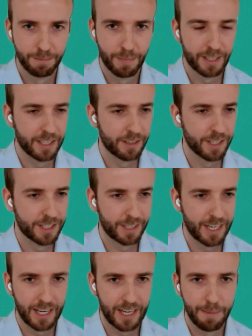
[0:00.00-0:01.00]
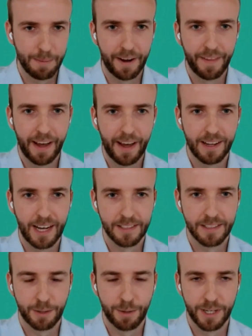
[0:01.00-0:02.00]
Marc and Christian can comment on that
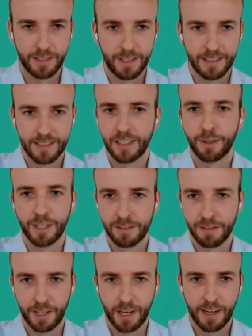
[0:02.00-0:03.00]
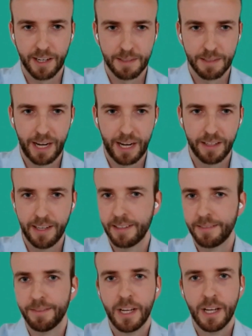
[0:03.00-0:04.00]
as the questions from the audience pile in,
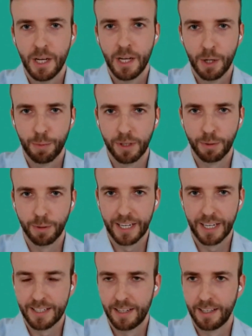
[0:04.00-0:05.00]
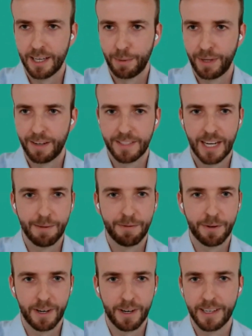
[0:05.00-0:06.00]
and we'll get to any that we have time
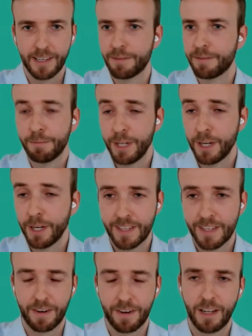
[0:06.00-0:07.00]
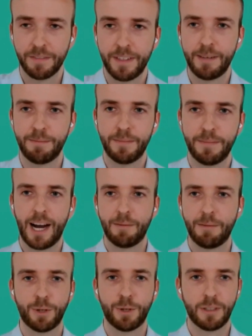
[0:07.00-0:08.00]
for. And if we don't have time for all of them,
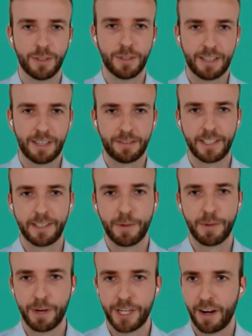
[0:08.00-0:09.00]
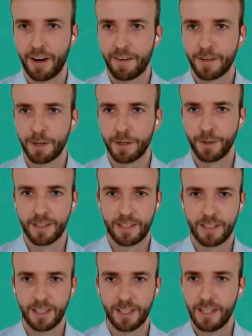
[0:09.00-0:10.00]
we'll definitely reach out afterwards
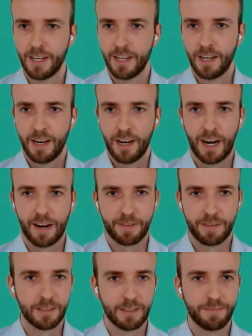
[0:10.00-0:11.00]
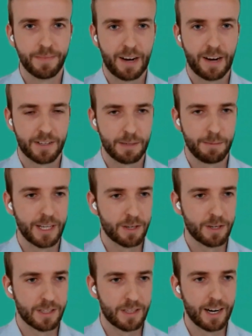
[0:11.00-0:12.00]
to offer some
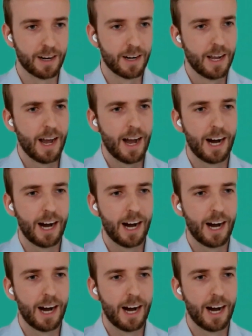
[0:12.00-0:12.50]
answers there.